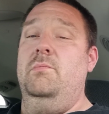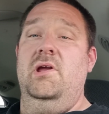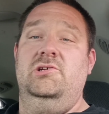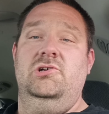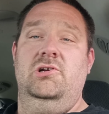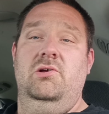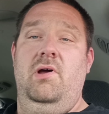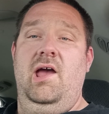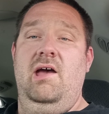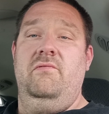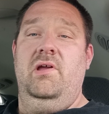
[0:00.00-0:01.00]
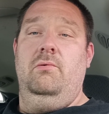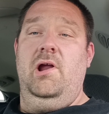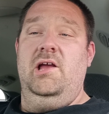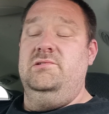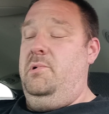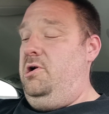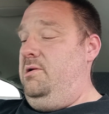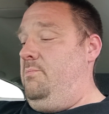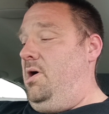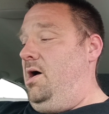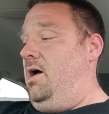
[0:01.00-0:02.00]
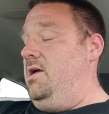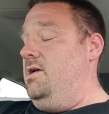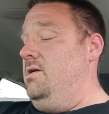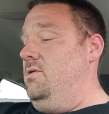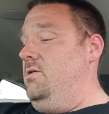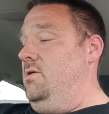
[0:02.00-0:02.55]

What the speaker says: make sure you have a Raspberry Pi,